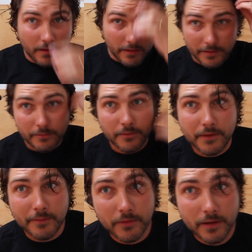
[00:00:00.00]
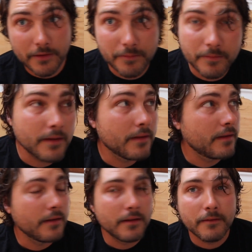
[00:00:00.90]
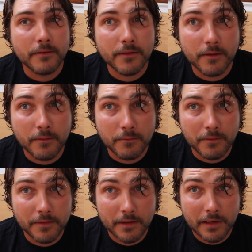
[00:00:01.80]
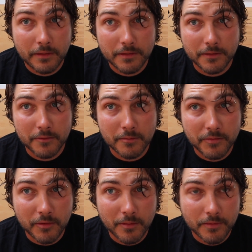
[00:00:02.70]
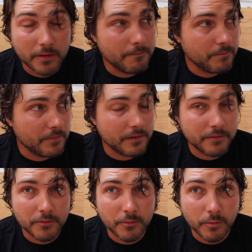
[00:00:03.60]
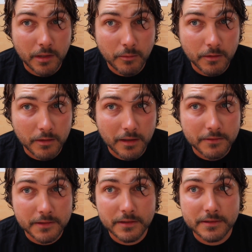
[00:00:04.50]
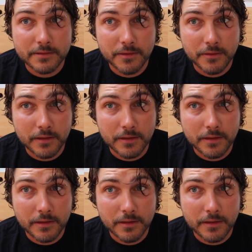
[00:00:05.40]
Alright, what's up, fries? So, we figured out what this room's for up front. It's for doing one-on-one conversations with